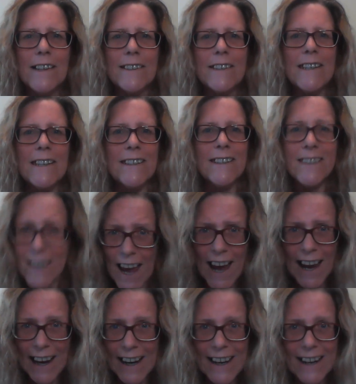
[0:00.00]

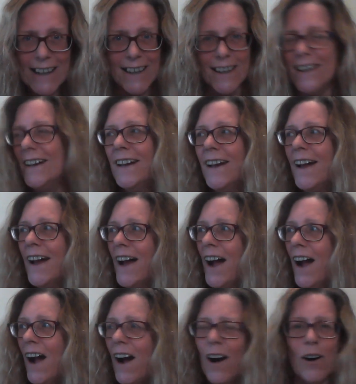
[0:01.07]
Today,
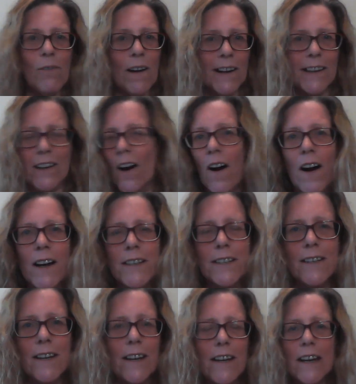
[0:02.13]
oh my
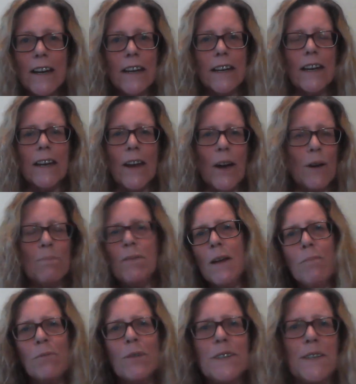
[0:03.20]
gosh, you know,
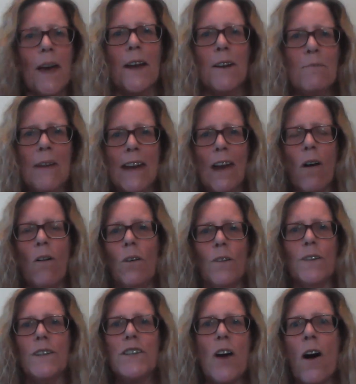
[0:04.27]
people say to me all
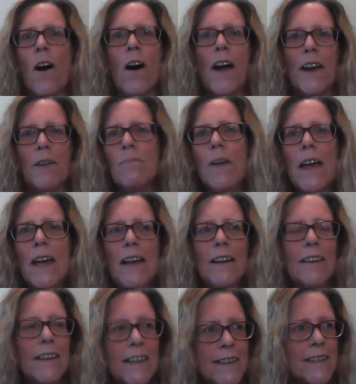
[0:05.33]
the time,
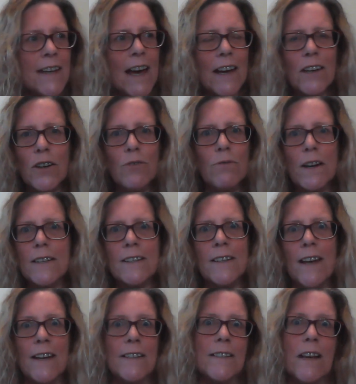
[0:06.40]
Lynda, you
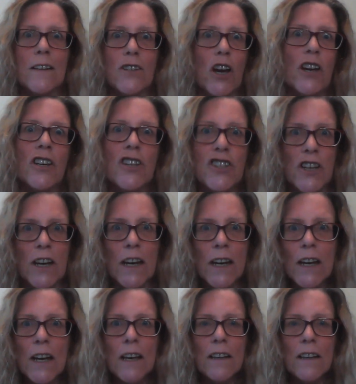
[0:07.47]
resonate such energy.